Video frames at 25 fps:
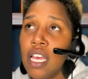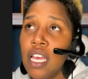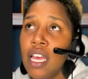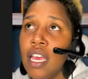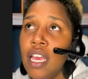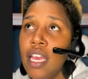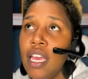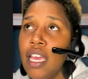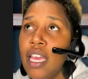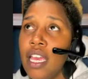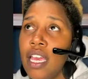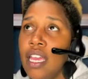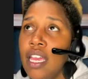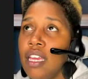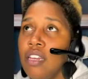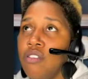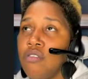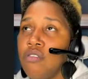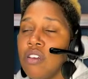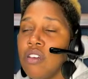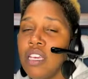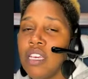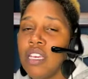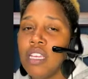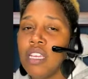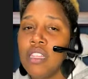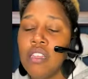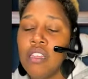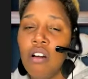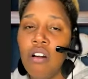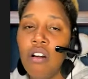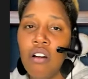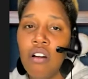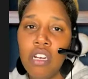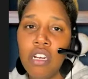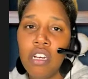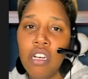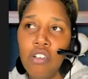and you can get the
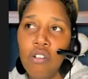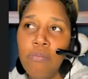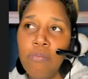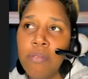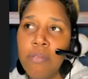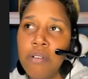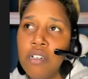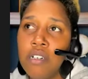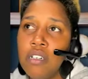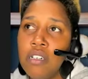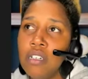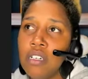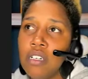audiobook